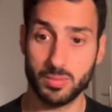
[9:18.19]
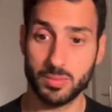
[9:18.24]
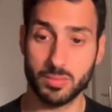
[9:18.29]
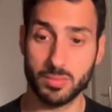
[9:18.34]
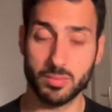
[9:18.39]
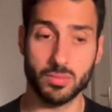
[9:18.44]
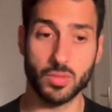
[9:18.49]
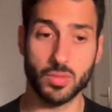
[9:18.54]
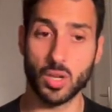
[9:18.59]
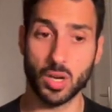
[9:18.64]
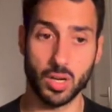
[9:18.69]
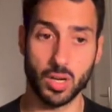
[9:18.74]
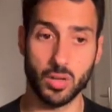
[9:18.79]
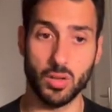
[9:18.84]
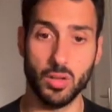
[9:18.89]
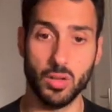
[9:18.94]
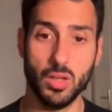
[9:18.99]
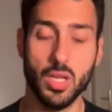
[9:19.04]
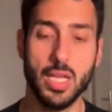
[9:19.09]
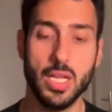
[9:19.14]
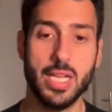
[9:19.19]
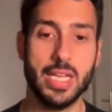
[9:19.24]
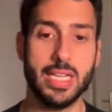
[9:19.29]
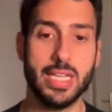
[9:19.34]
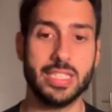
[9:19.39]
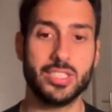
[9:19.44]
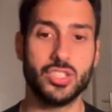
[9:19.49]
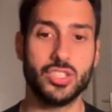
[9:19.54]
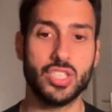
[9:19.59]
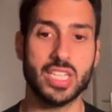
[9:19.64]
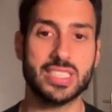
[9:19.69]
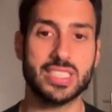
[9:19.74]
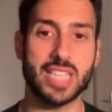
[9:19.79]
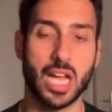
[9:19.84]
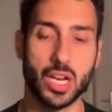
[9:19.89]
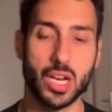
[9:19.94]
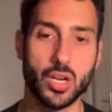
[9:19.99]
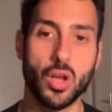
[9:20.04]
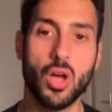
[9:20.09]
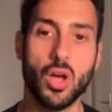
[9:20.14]
Not at all. It's just
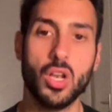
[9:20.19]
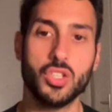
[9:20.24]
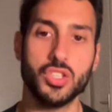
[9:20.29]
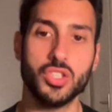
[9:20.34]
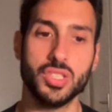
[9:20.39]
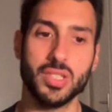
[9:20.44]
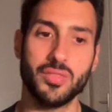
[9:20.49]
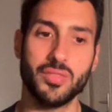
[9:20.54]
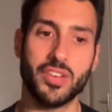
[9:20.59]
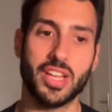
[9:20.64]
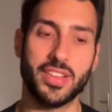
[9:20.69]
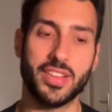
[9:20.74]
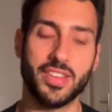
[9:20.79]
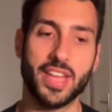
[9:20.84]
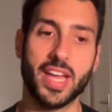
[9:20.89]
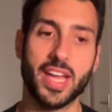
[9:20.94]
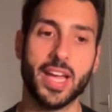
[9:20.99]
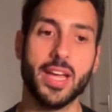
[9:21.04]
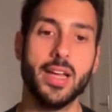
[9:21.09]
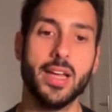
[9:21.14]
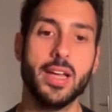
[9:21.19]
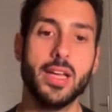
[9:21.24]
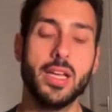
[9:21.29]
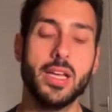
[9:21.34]
acknowledging the fact that